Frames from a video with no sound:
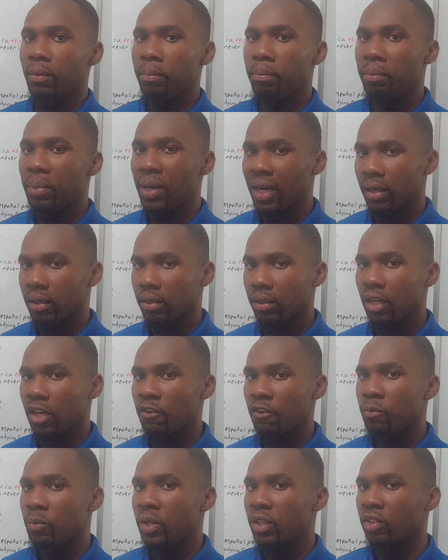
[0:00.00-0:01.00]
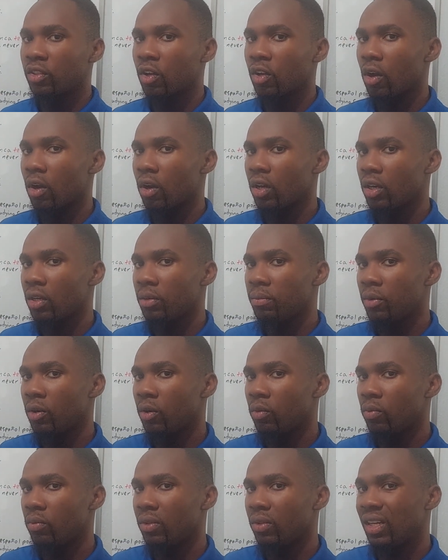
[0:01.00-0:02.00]
But if we're talking
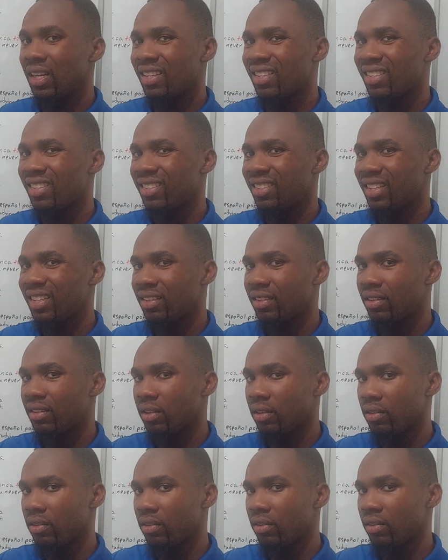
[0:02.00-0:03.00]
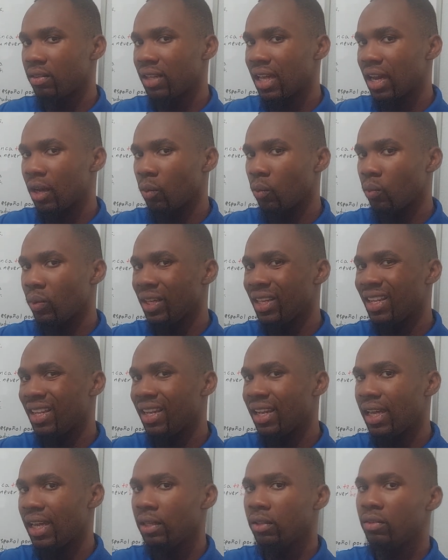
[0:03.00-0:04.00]
about the assistance that we
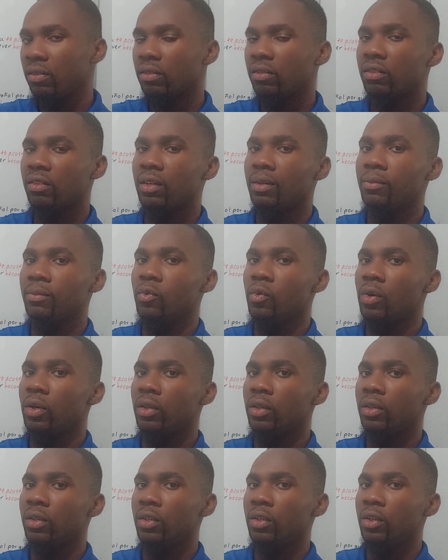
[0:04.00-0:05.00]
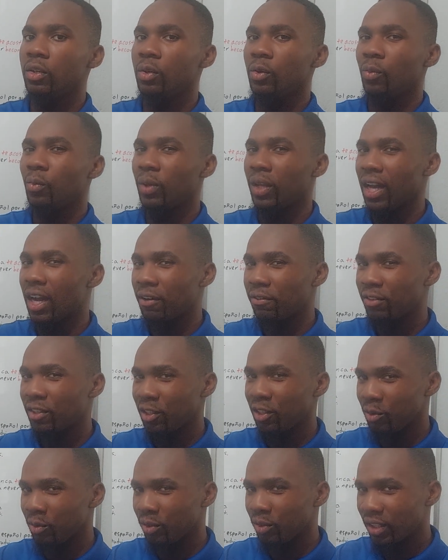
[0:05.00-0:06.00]
lend to someone, we have to
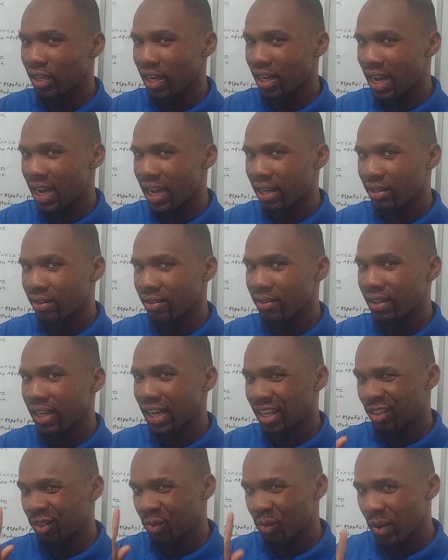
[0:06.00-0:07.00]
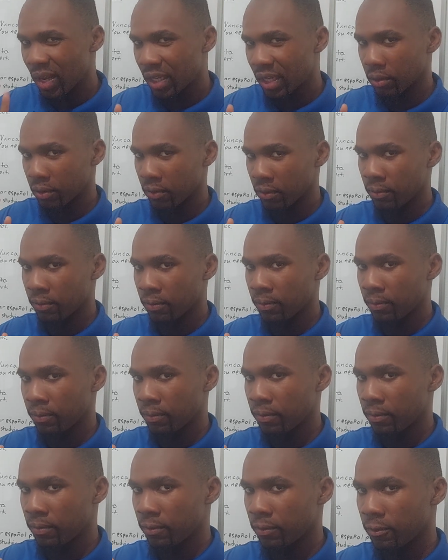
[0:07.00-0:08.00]
use a as well,
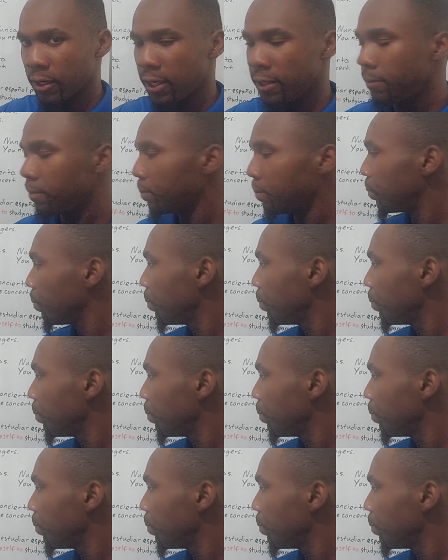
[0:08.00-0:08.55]
right?